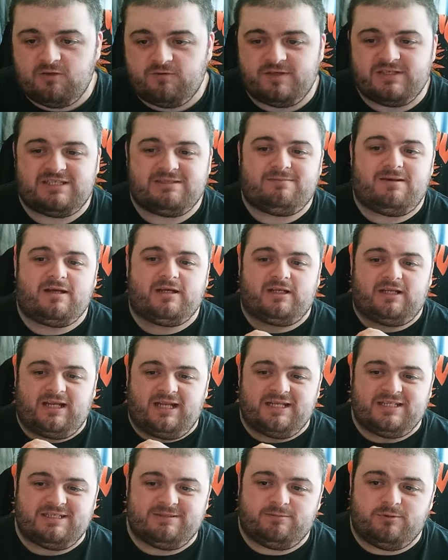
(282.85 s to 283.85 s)
Grizzly Mac and
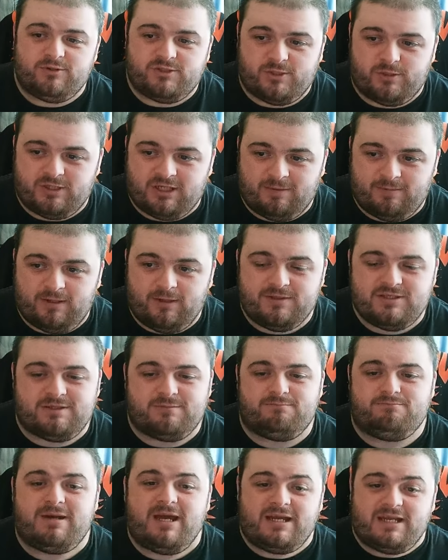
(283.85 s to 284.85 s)
Anthony Musso, come out to
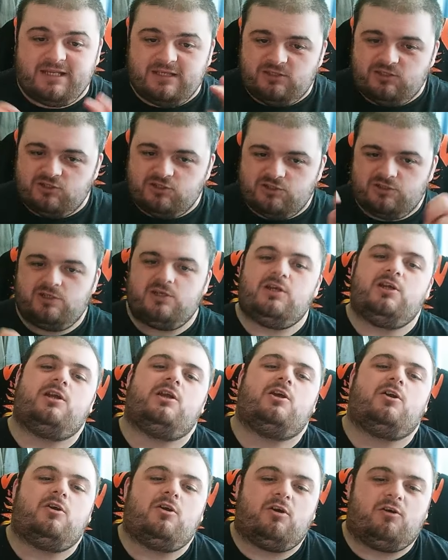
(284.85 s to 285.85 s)
manage
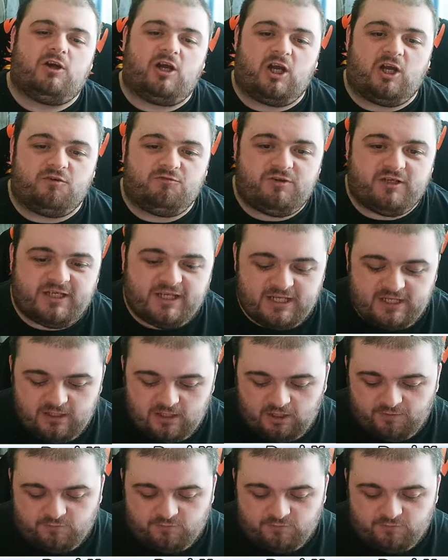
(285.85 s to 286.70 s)
Ricky.